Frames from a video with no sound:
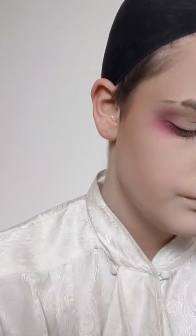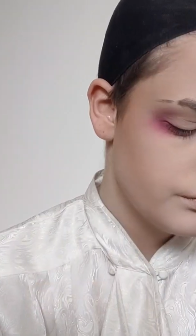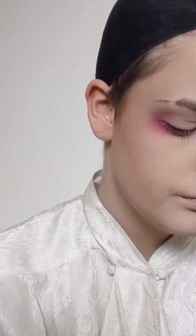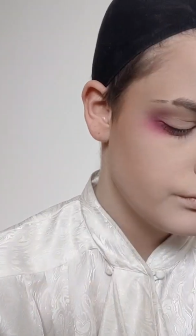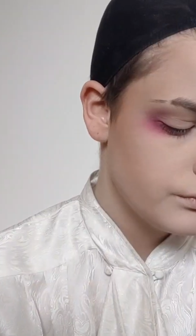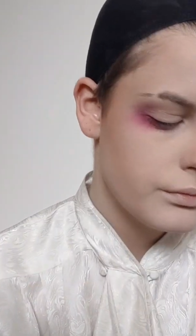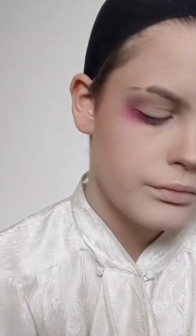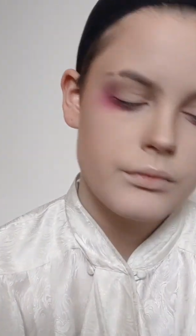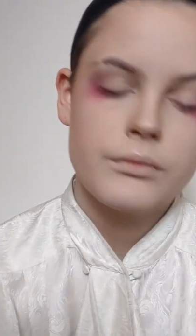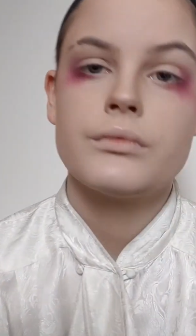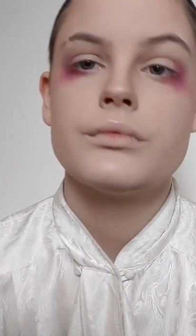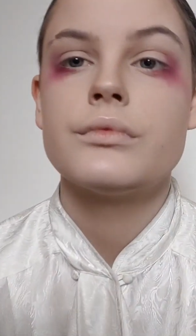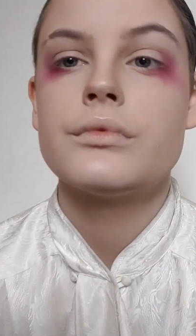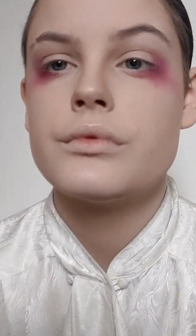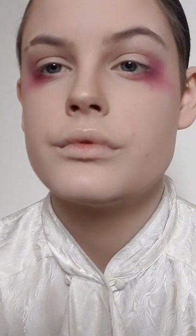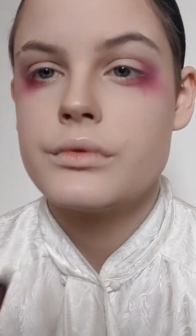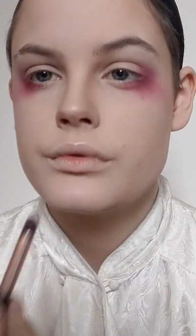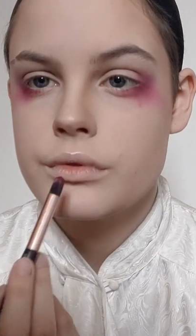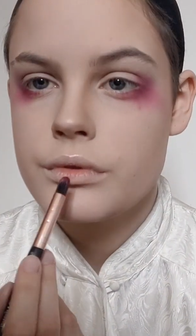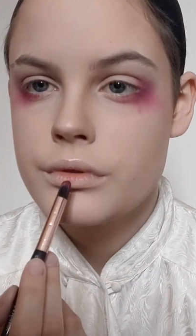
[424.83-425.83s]
a bit,
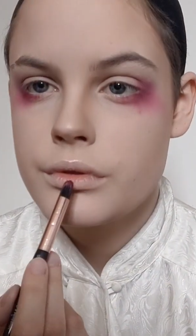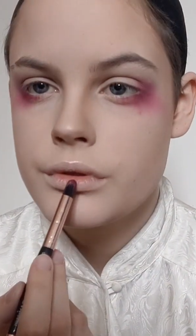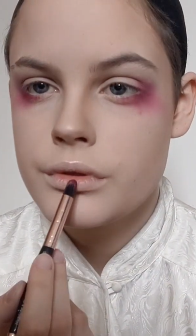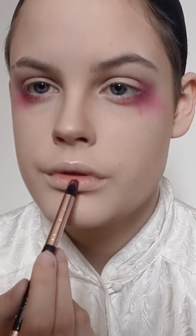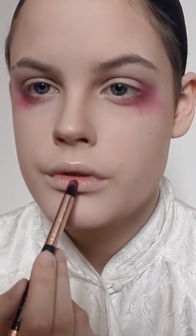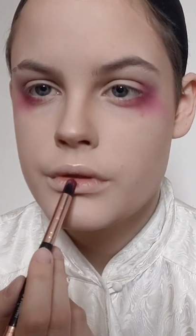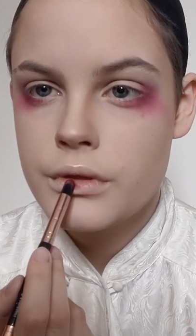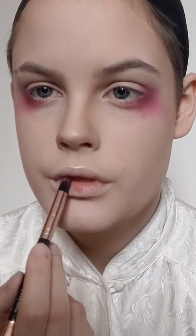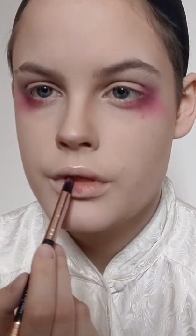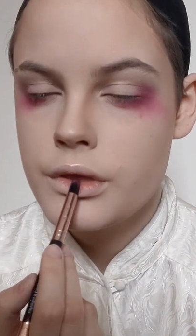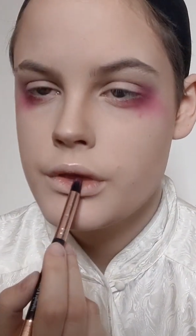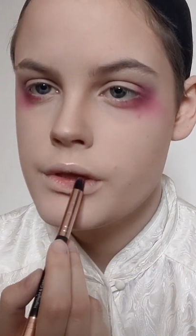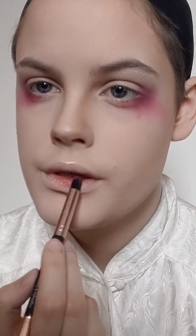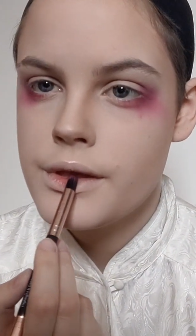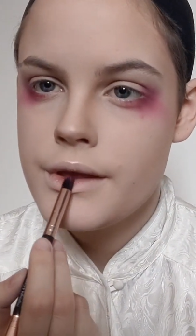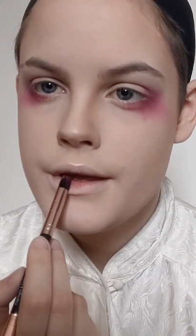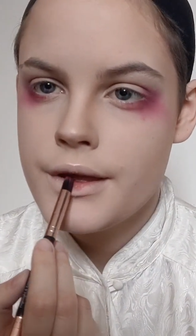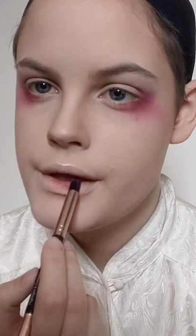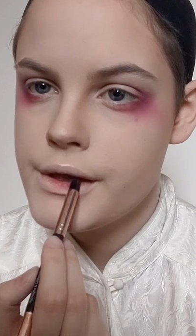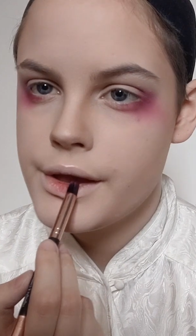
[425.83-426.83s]
Put some
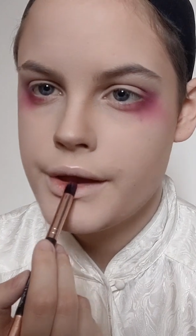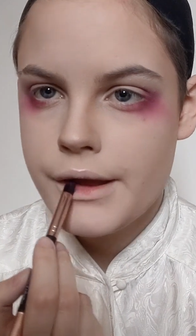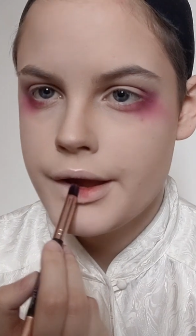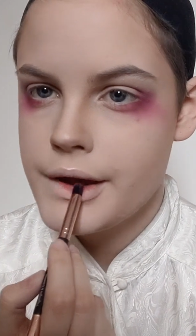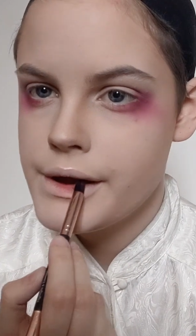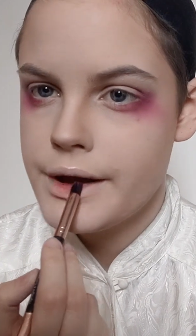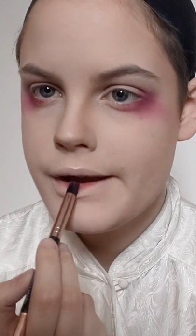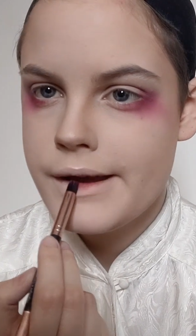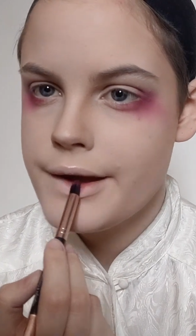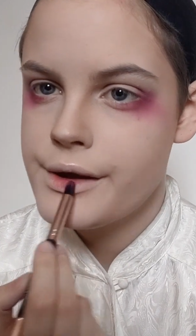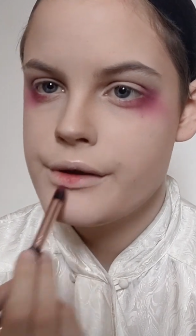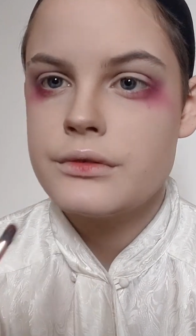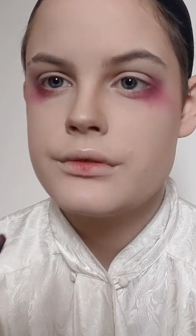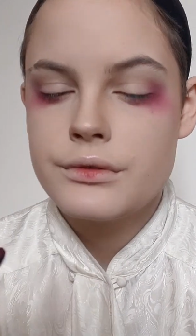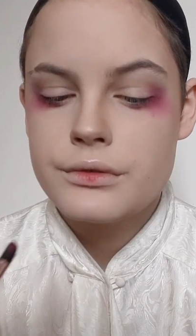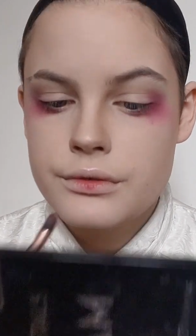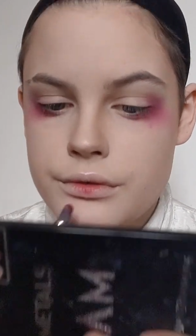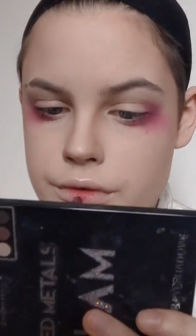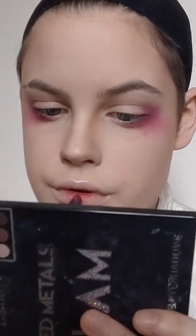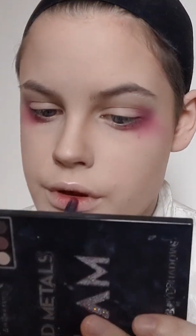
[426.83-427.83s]
more in the centre of
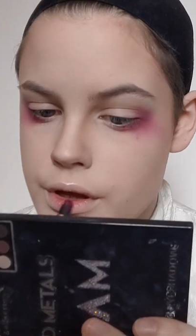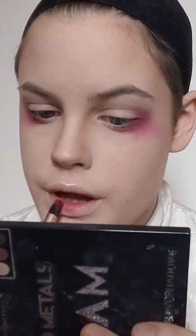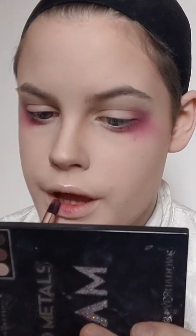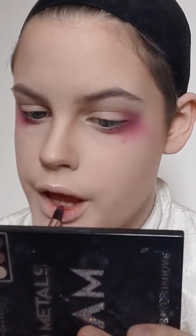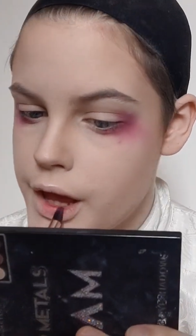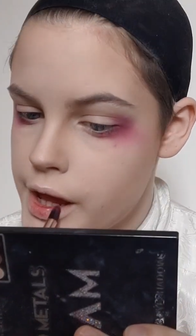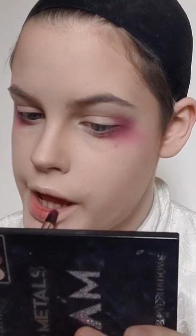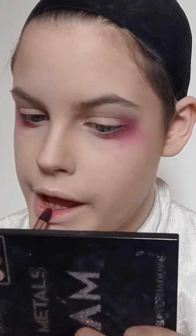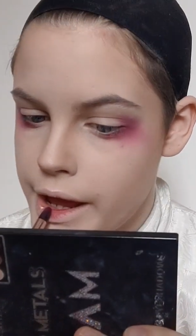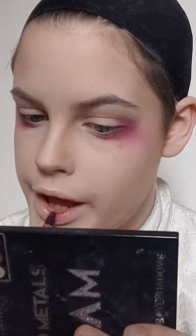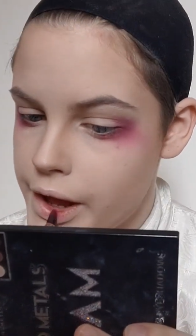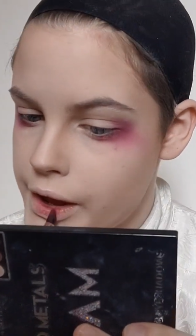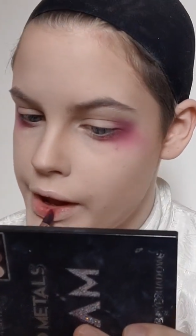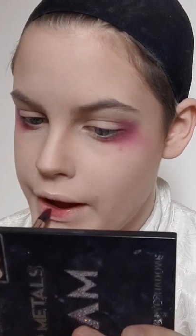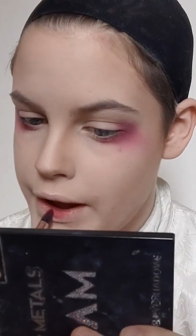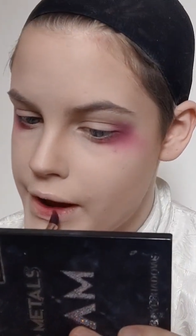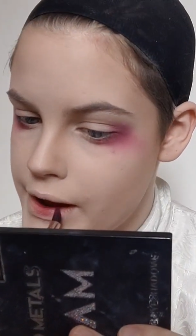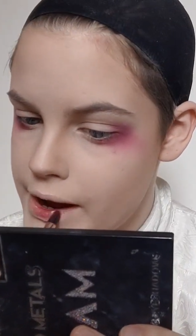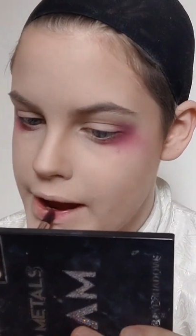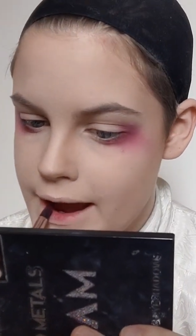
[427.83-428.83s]
my lips as well,
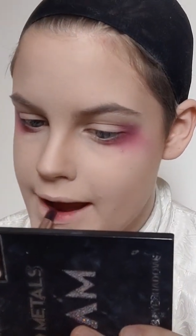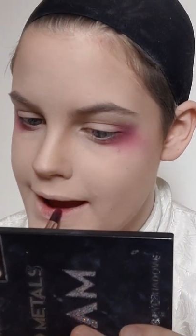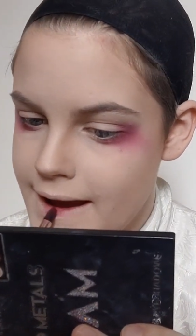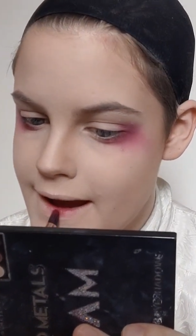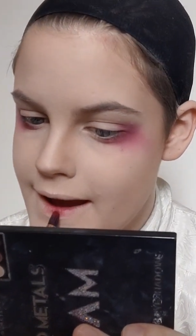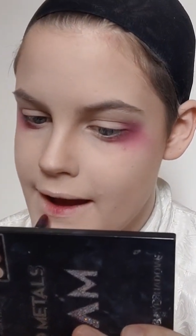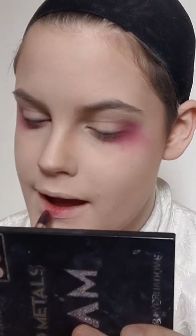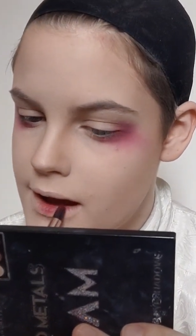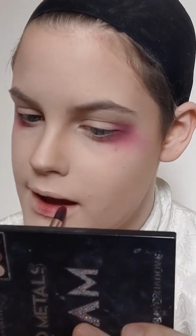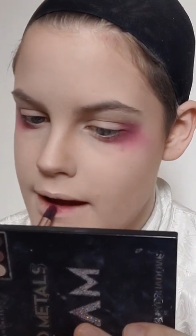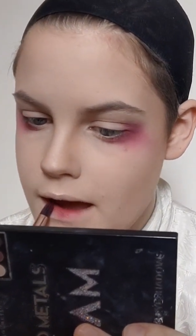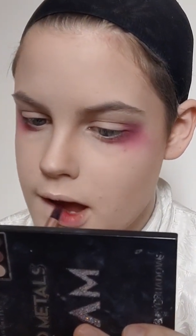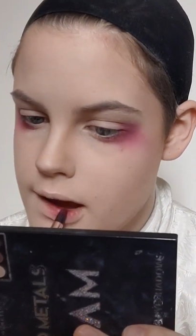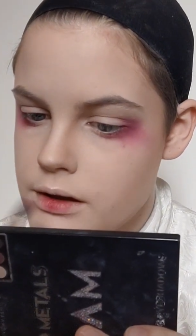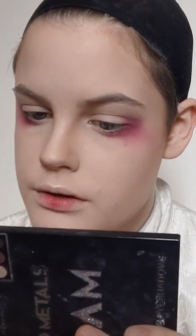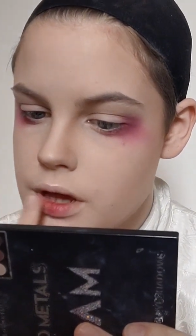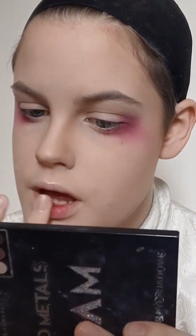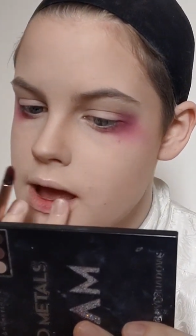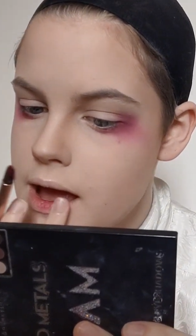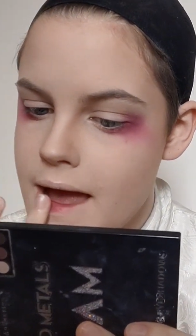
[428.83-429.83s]
because, I don't
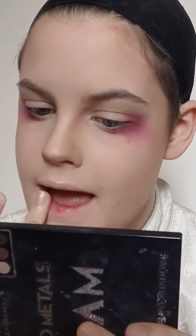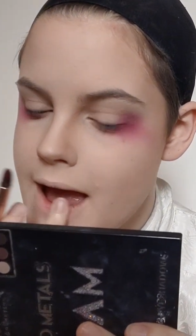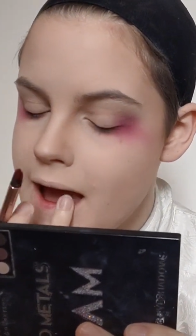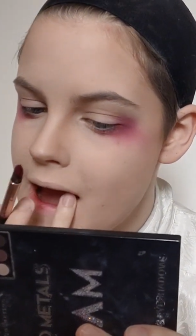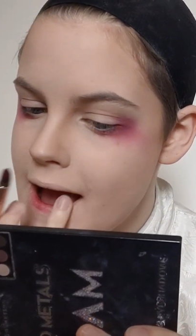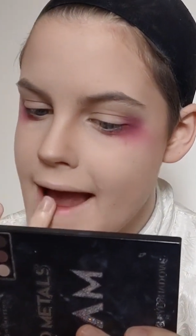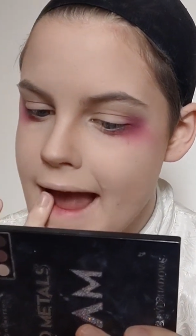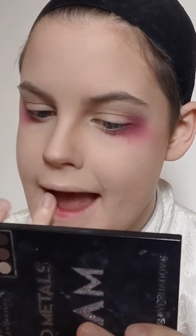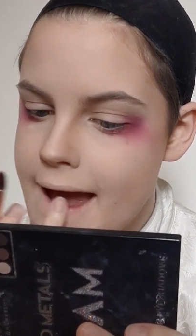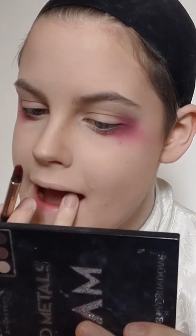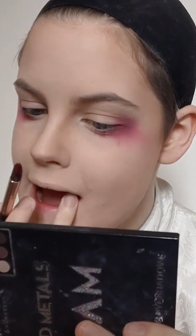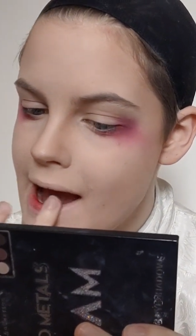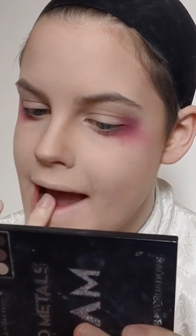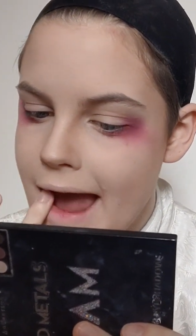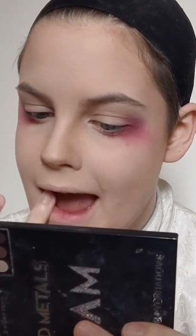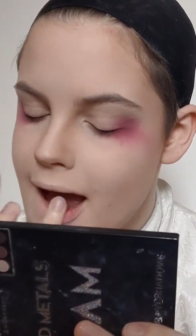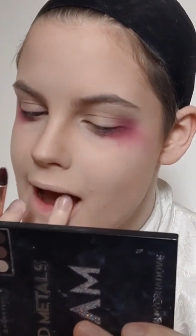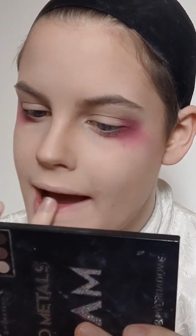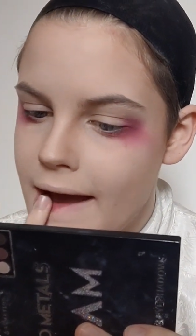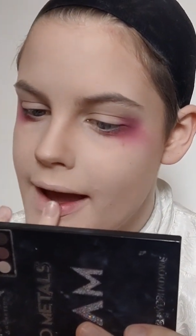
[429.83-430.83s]
know, I feel like it looks
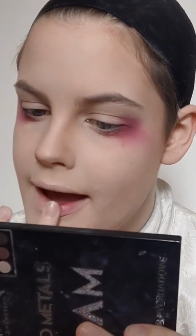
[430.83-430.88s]
cute.